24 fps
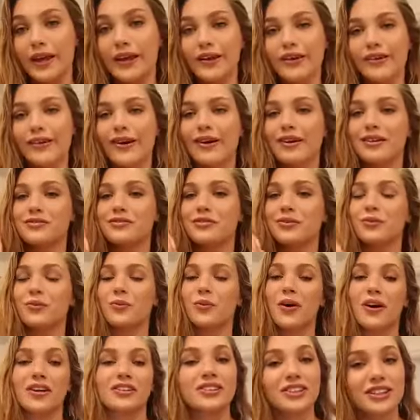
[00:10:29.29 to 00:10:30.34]
Thank you guys for
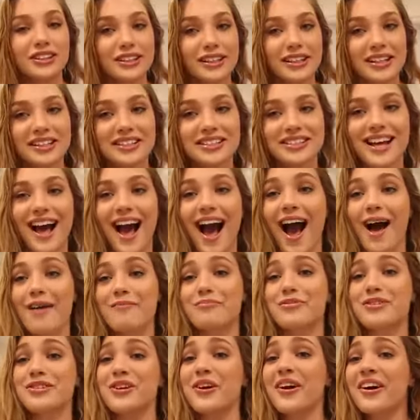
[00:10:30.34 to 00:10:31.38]
watching this.
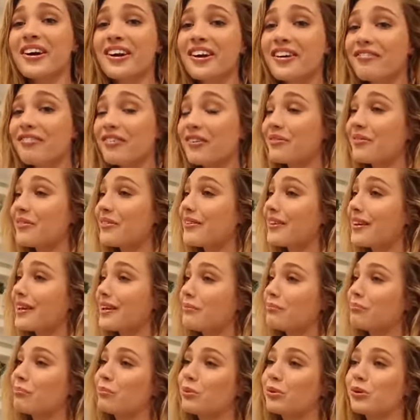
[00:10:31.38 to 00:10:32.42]
I'm sorry if it was
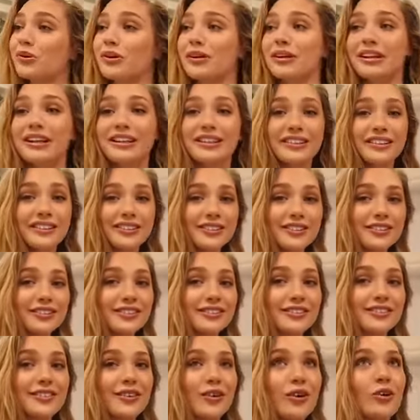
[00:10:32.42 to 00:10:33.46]
like boring
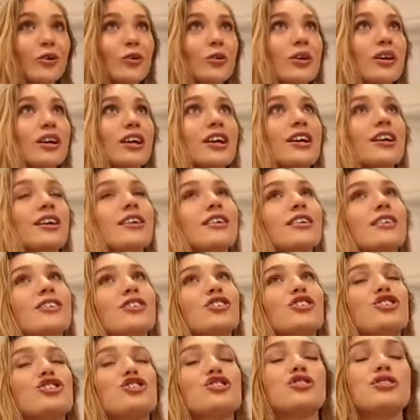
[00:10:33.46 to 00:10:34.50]
or
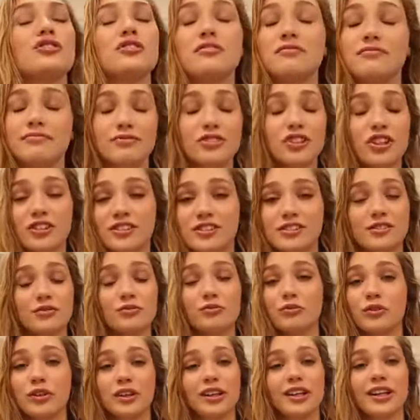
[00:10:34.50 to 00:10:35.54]
just
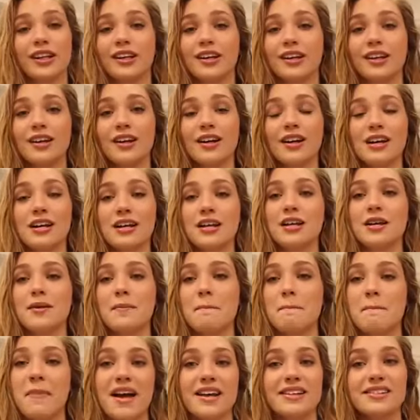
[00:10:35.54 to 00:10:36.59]
really
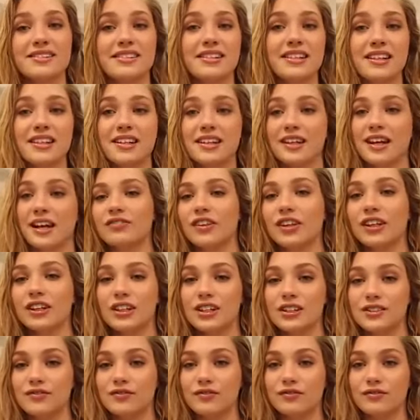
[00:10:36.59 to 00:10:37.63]
messy. I feel
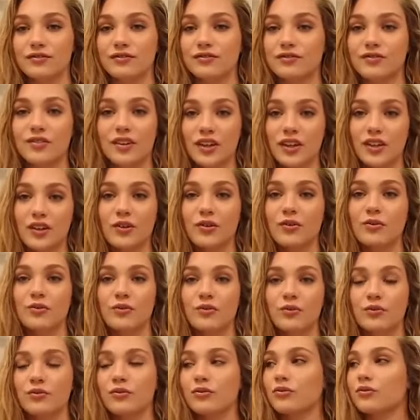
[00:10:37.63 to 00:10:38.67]
like this
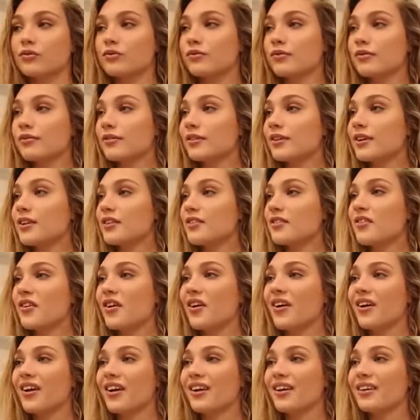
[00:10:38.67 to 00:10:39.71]
video is
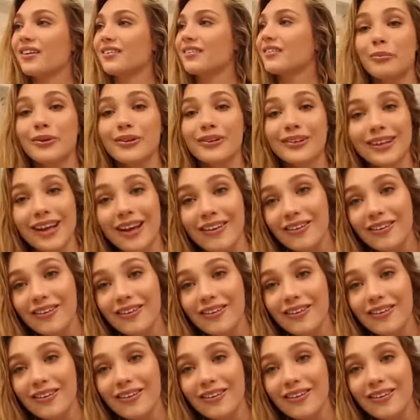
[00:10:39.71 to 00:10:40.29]
not put